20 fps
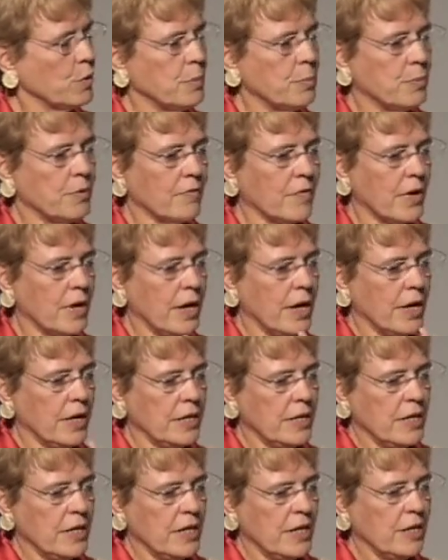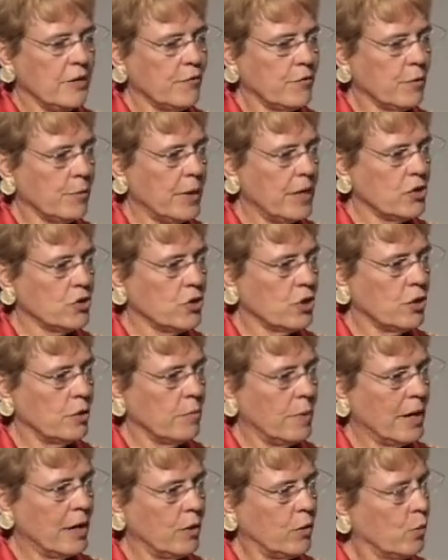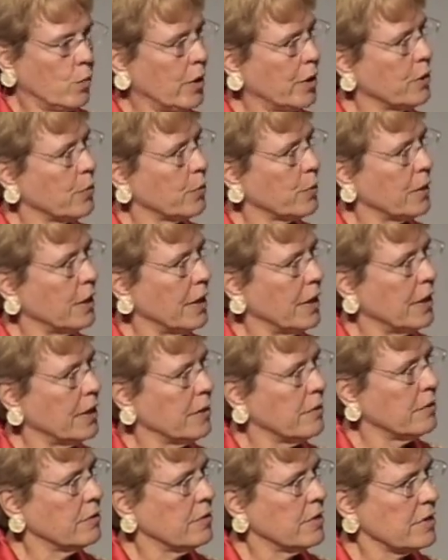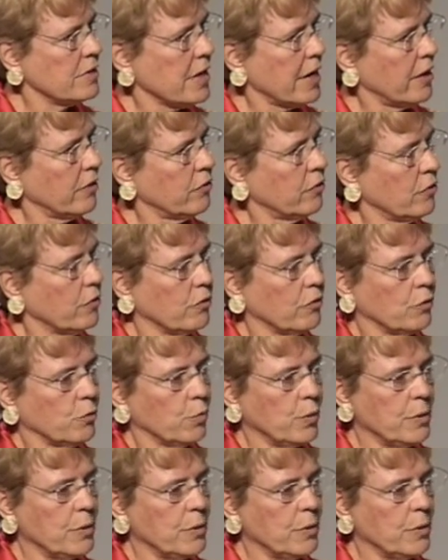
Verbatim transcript: We provide information about weather-related disasters.